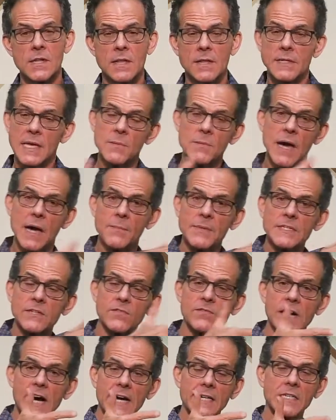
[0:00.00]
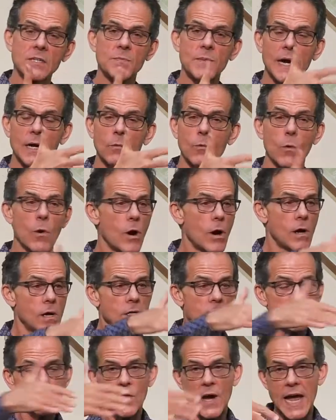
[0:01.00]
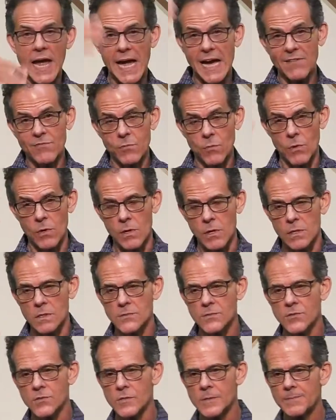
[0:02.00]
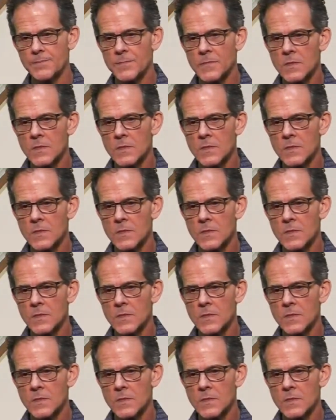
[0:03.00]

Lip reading: and they might be divided by walls or half walls.